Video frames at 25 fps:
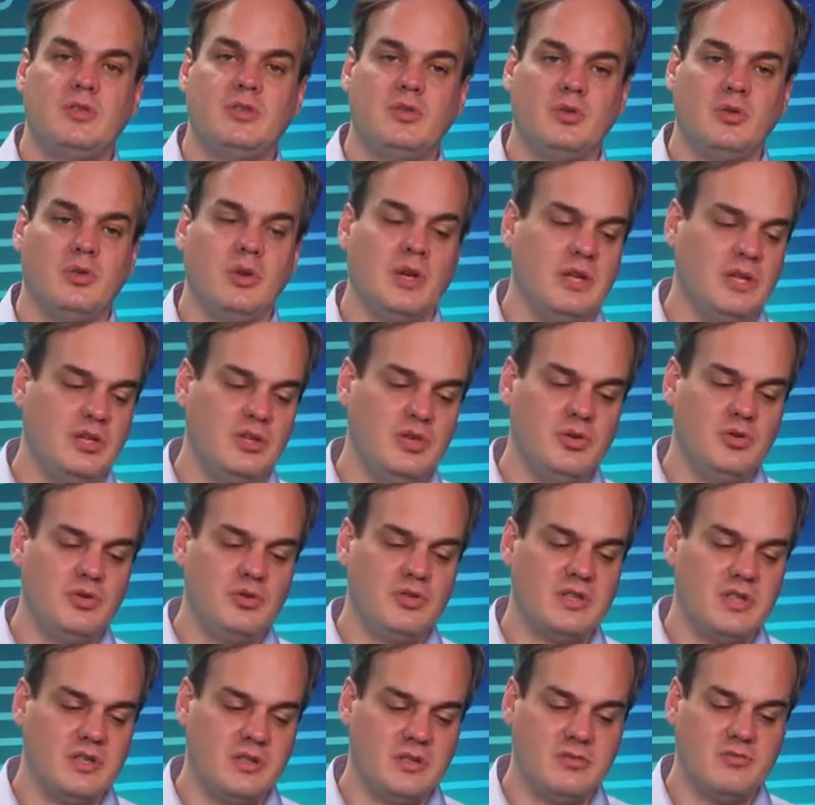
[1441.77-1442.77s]
to and
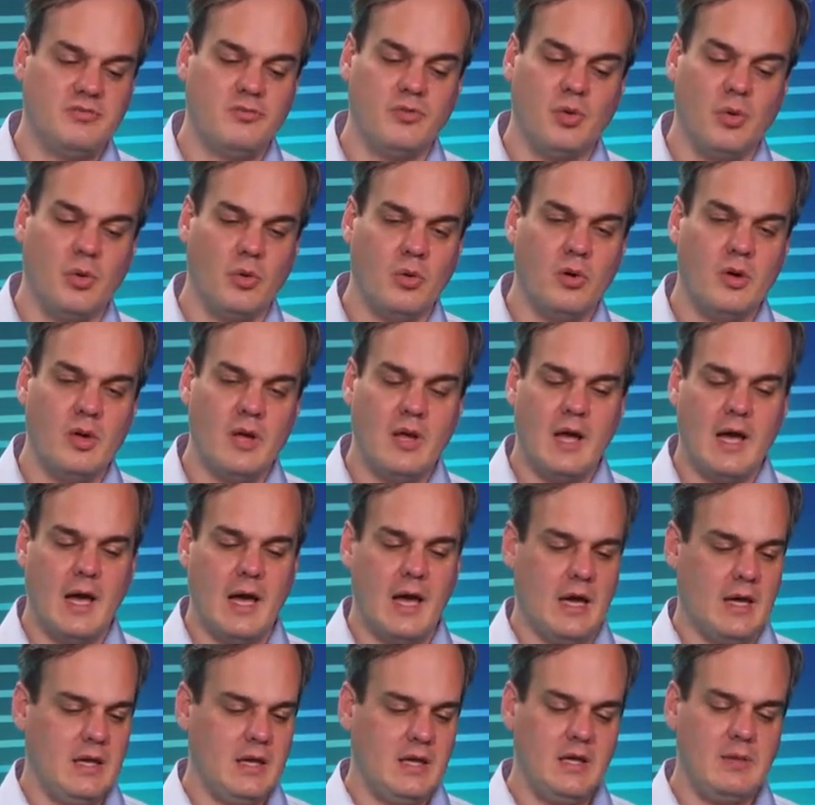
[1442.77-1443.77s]
use it for
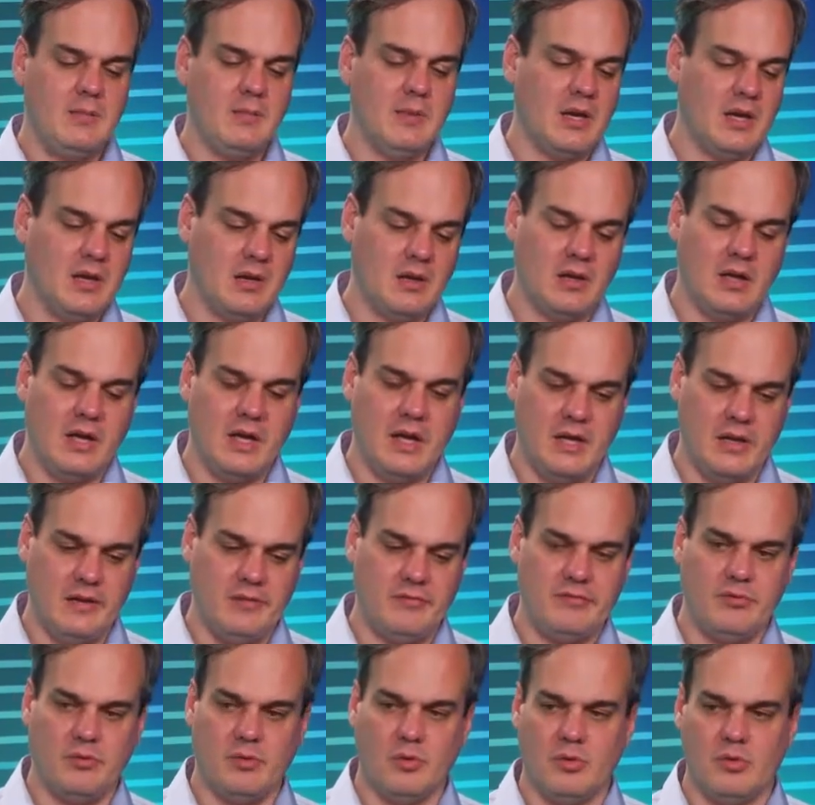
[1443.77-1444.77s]
email
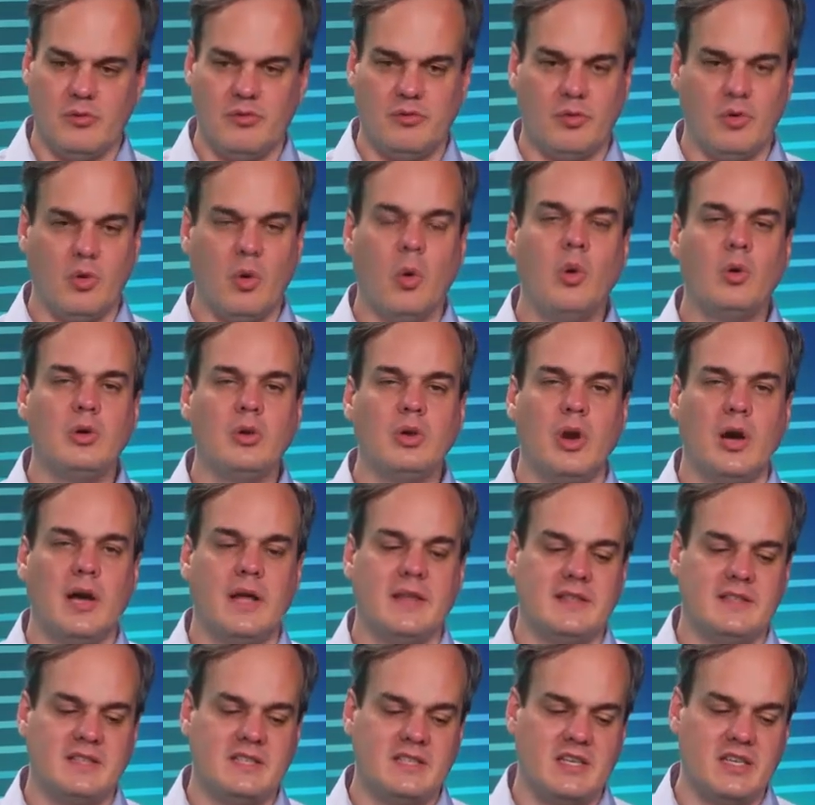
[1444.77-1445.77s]
and for all your
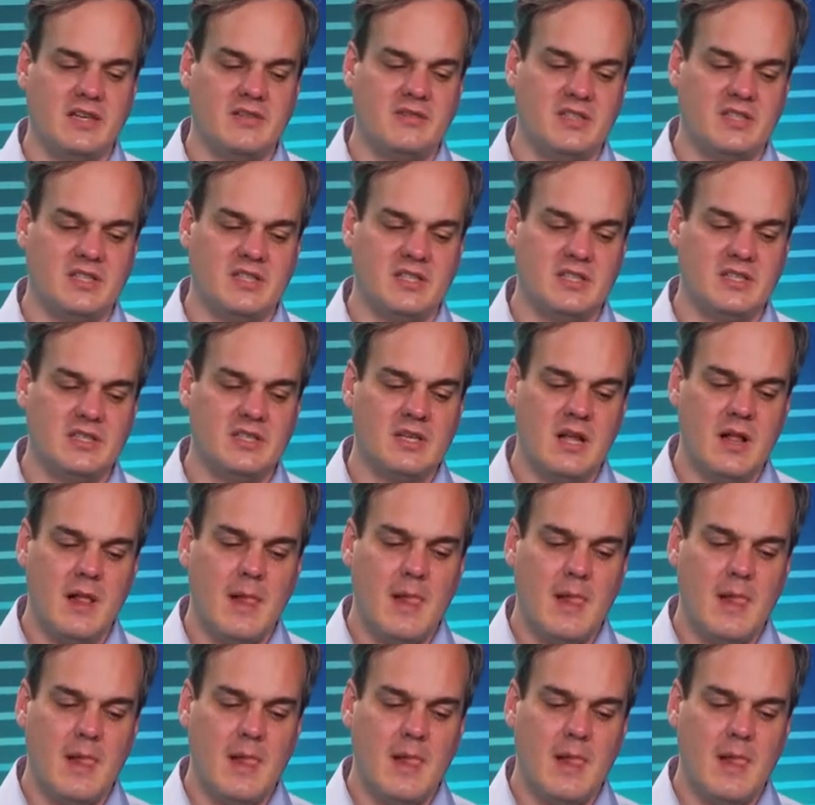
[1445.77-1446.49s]
other services.